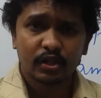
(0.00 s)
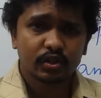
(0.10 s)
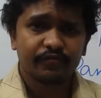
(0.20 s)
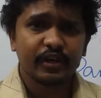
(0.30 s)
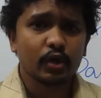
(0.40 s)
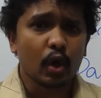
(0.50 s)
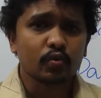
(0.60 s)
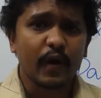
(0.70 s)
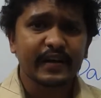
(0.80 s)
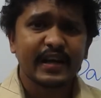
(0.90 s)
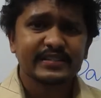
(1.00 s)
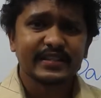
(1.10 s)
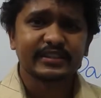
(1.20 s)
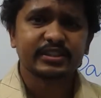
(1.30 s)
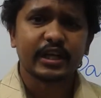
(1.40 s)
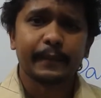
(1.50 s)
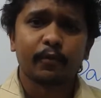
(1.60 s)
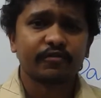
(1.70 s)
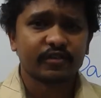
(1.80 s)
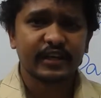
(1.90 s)
So we don't want such type
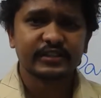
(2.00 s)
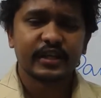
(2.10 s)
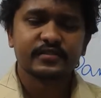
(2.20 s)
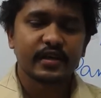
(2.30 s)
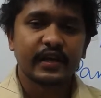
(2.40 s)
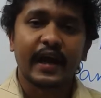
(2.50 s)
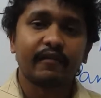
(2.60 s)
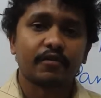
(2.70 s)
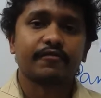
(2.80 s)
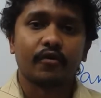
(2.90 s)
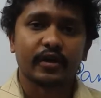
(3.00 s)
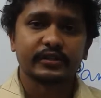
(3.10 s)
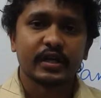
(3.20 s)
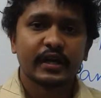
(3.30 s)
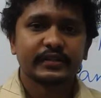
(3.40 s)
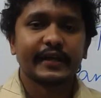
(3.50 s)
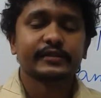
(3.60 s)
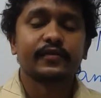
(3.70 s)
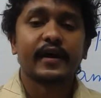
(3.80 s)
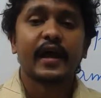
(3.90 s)
of creatures in our forest.
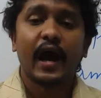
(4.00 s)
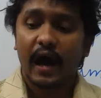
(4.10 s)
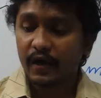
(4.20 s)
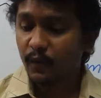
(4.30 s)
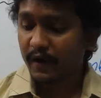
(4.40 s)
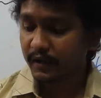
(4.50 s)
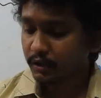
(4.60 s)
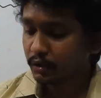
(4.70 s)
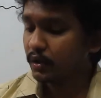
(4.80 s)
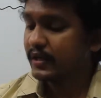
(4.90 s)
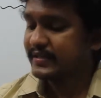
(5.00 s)
That's why I wanted to